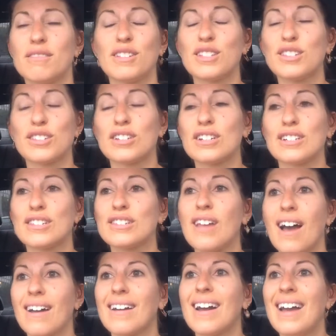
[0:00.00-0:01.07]
This is gonna
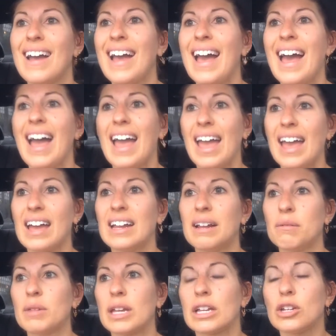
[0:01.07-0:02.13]
suck. And
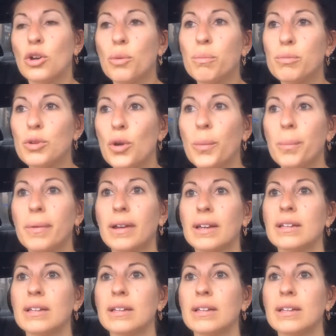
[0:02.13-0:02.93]
I'm like, nope.